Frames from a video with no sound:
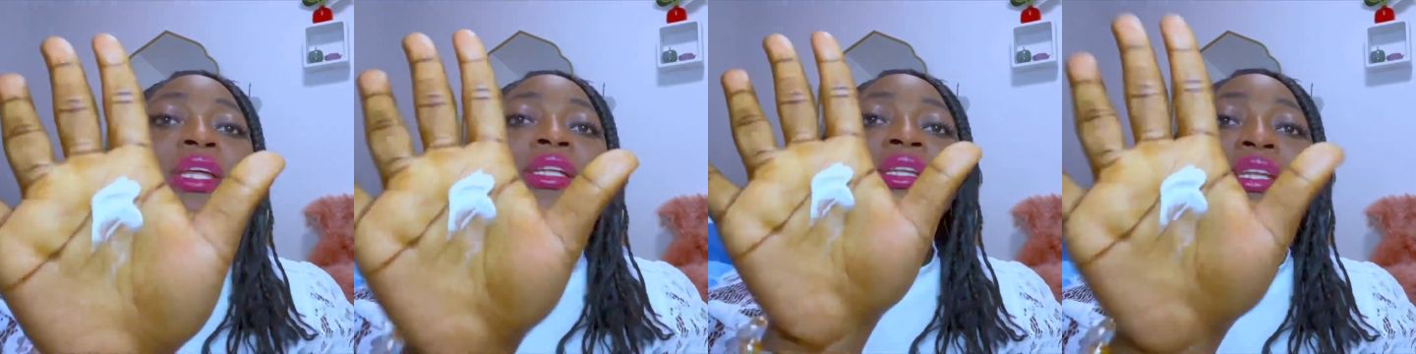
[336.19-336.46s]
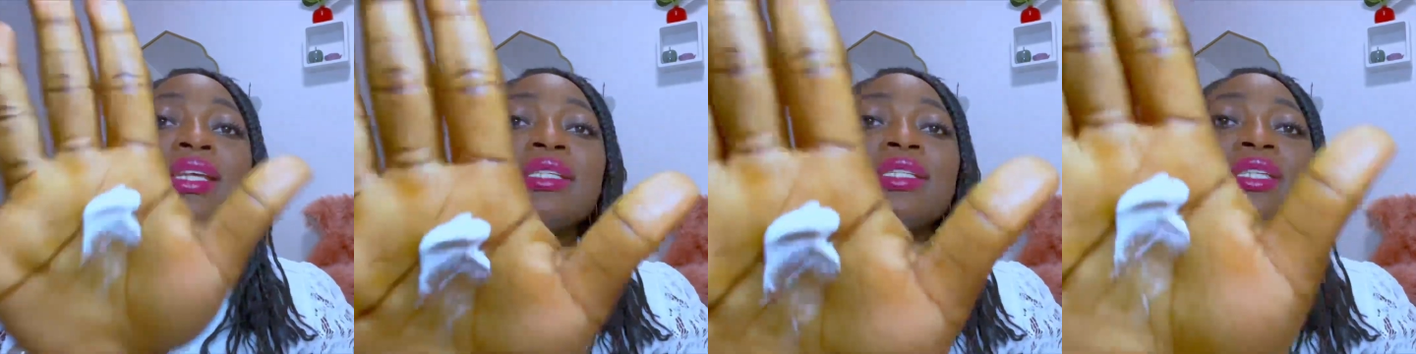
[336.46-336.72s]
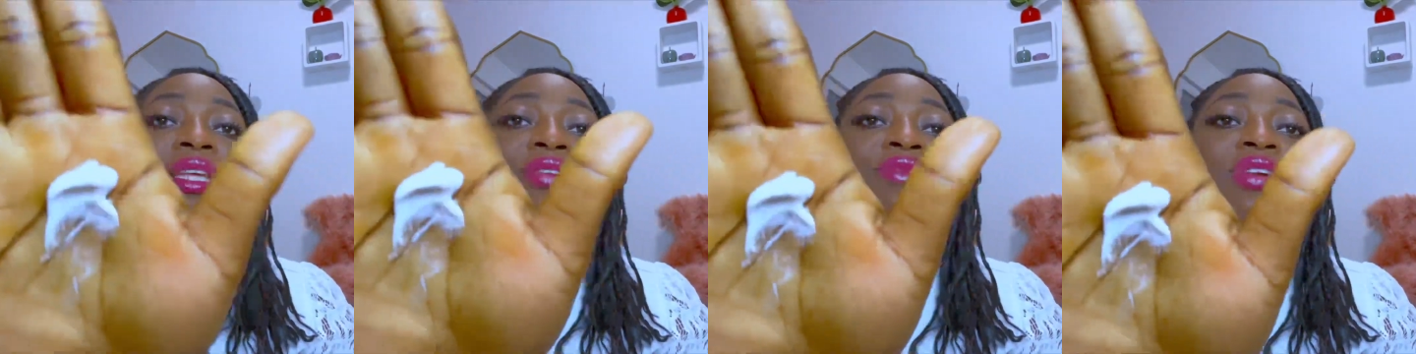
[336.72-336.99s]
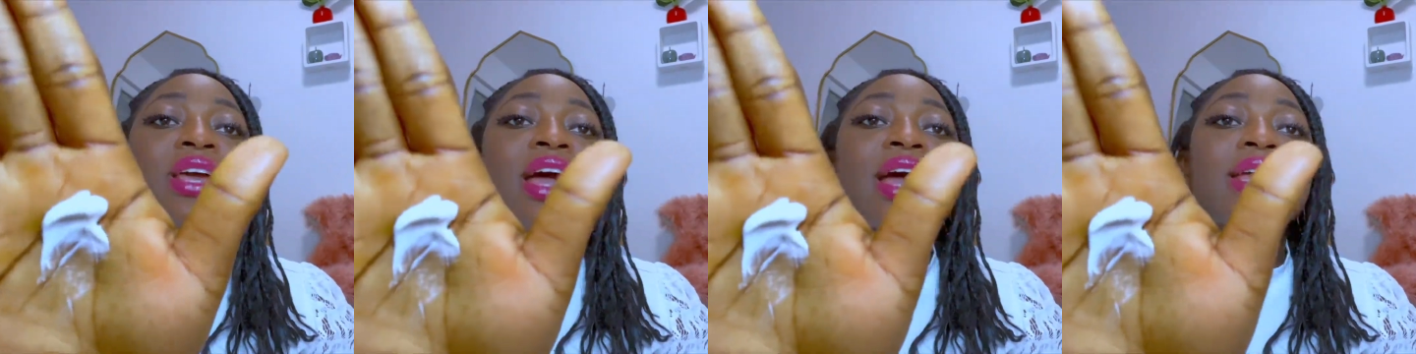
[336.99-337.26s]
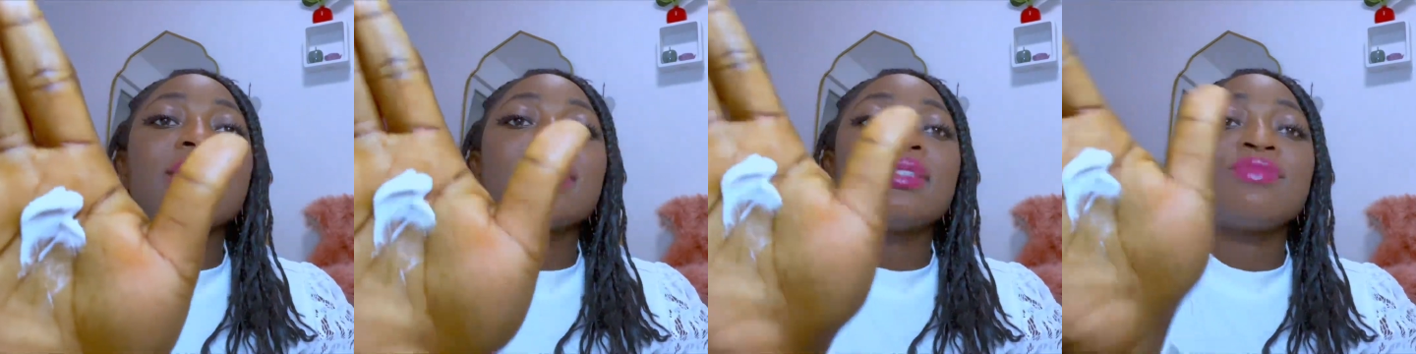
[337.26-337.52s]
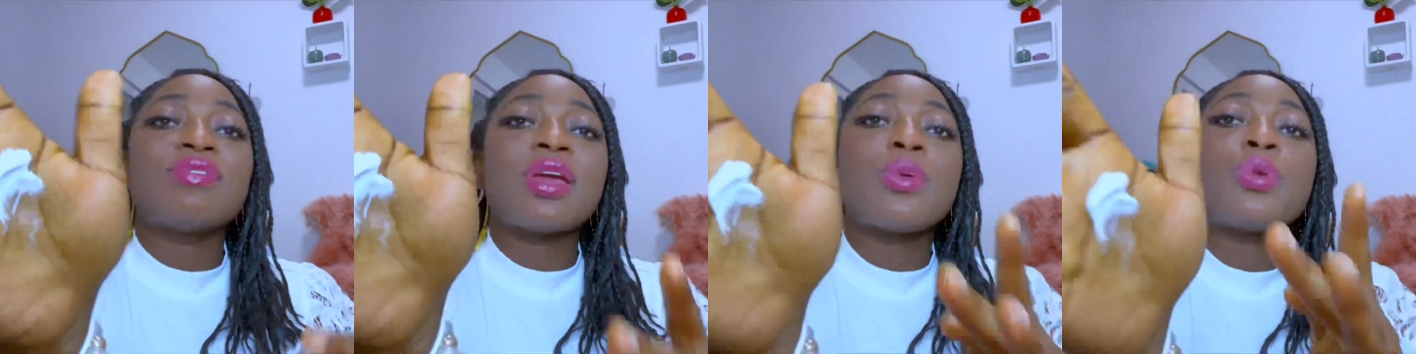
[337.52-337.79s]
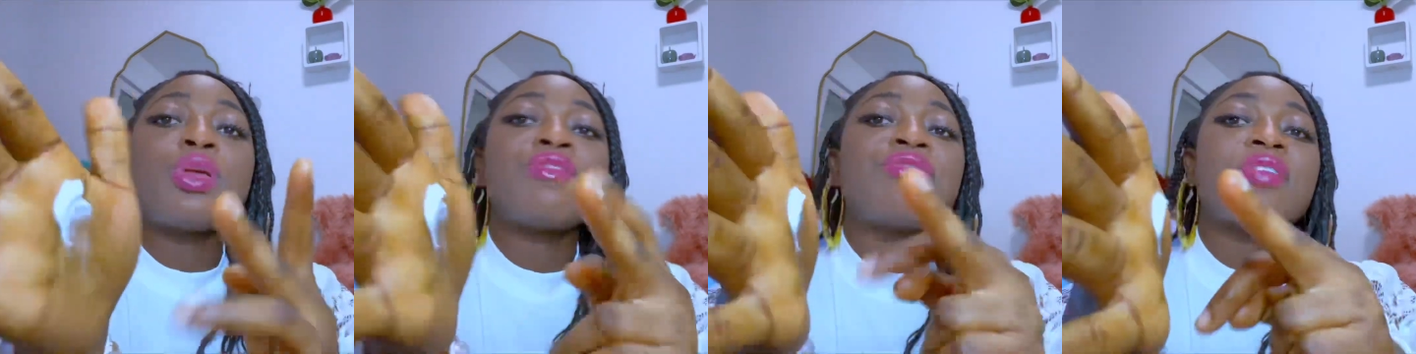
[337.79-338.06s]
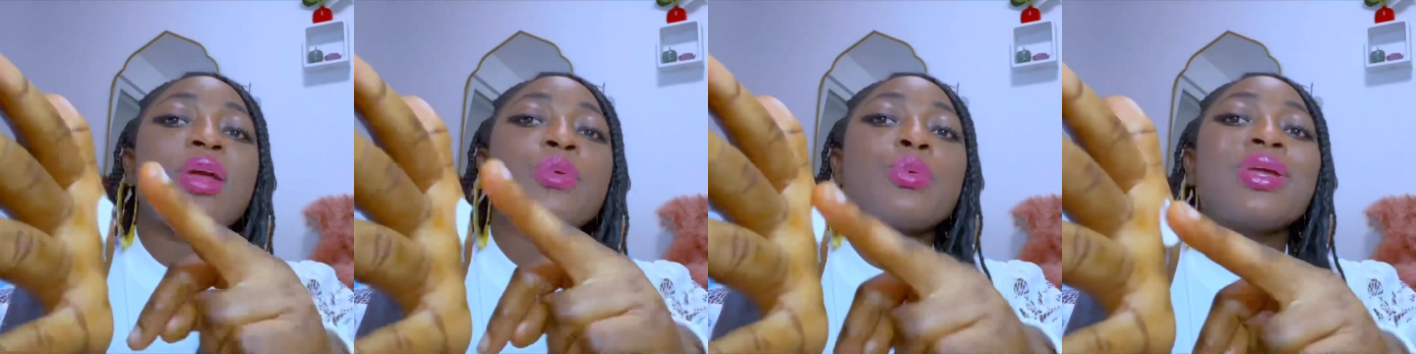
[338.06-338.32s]
This Nivea is very,
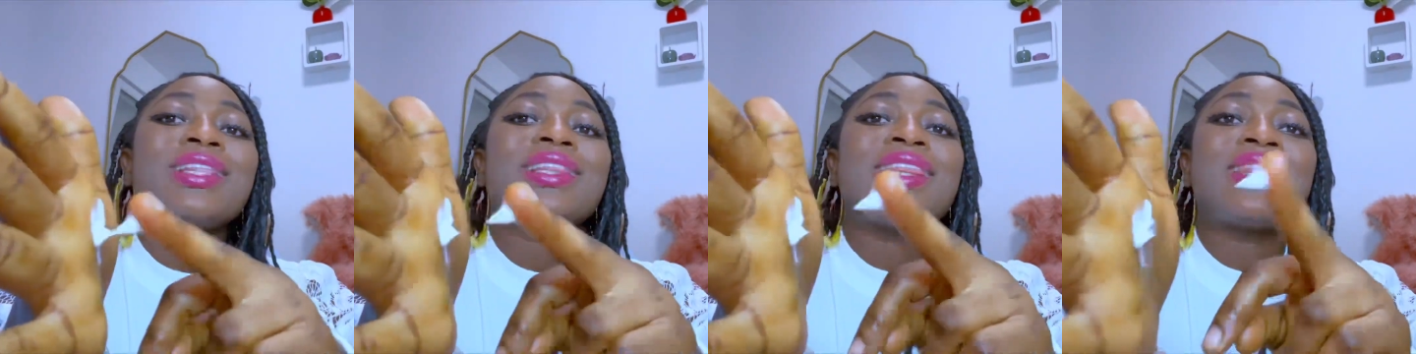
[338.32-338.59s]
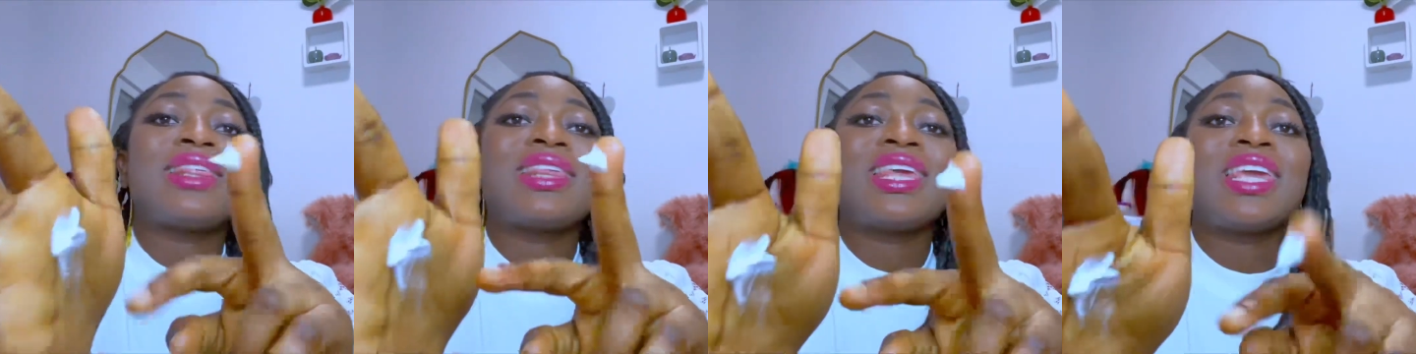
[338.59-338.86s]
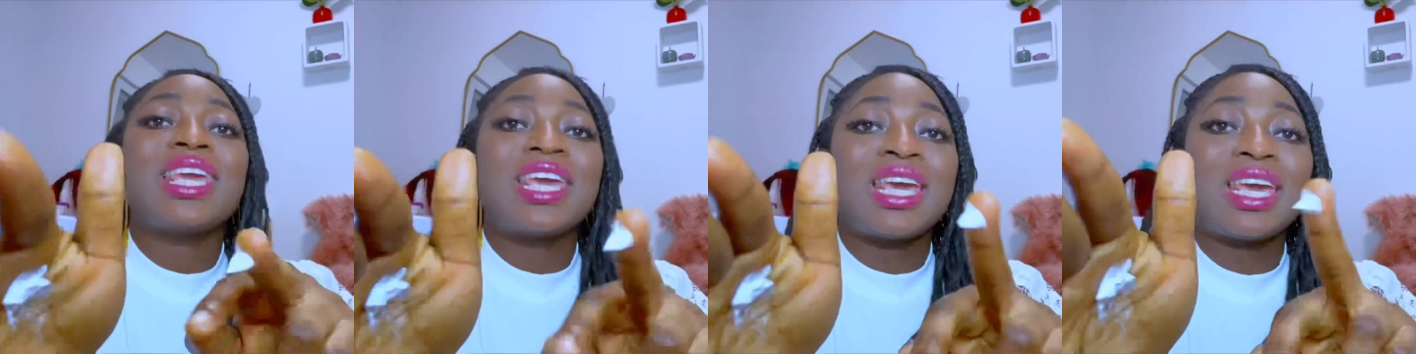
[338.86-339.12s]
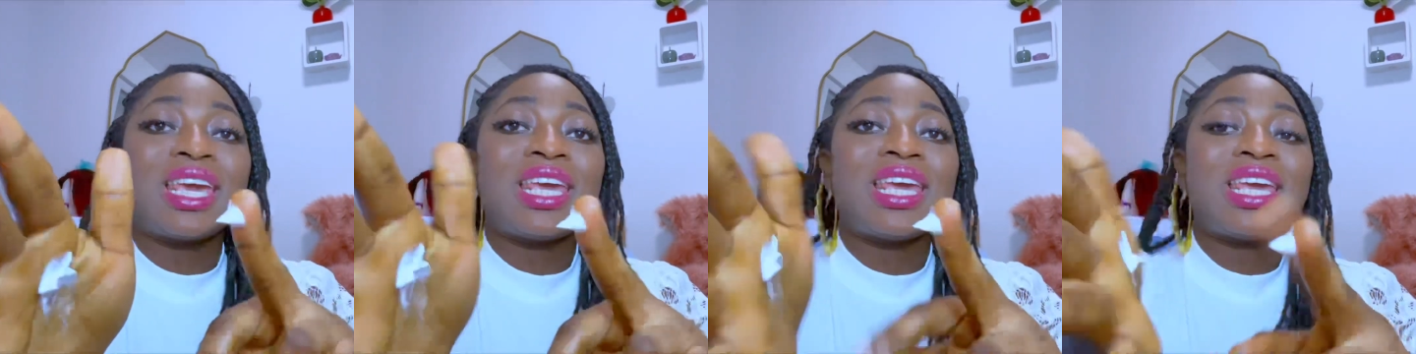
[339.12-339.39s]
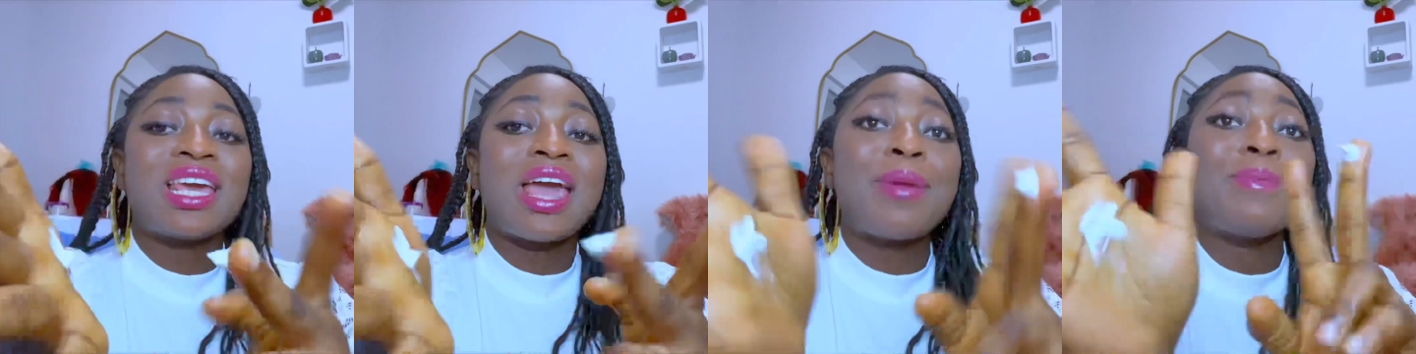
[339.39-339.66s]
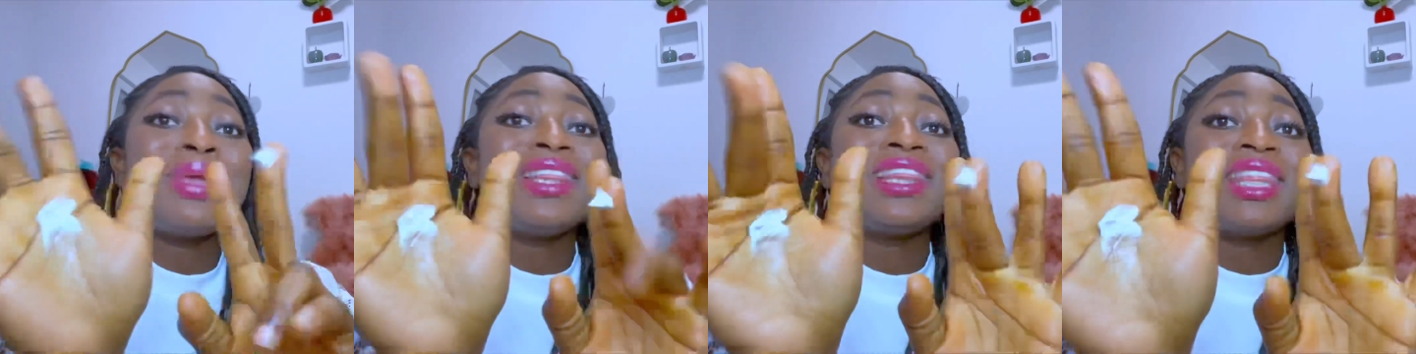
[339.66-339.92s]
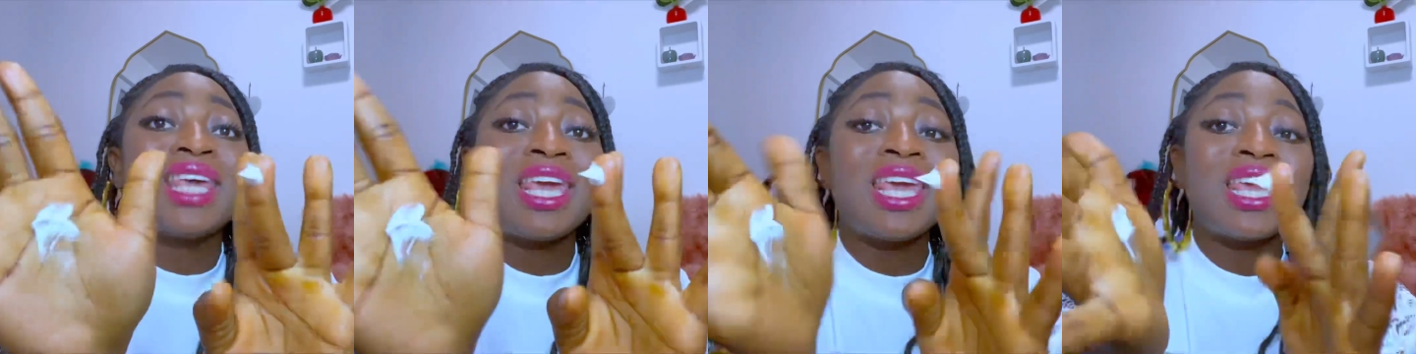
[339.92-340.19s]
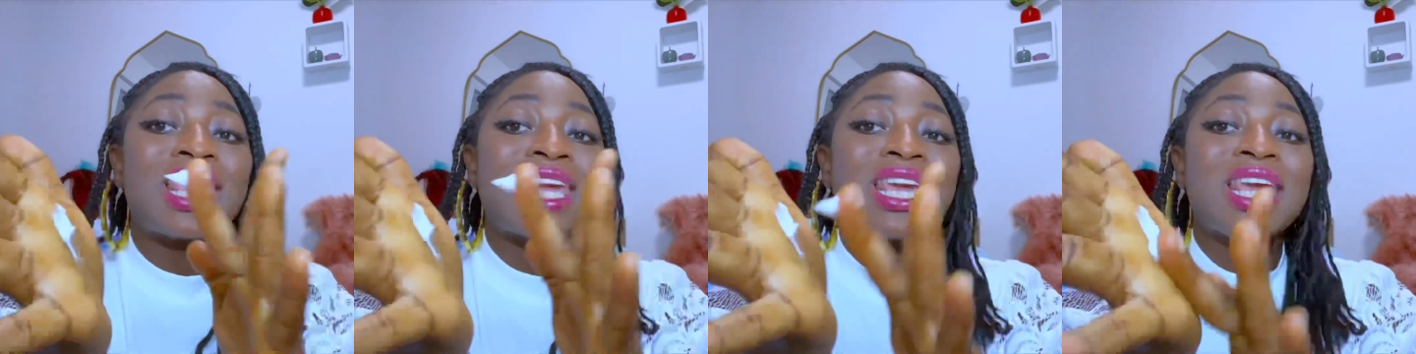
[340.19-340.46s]
very thick. I mean thick,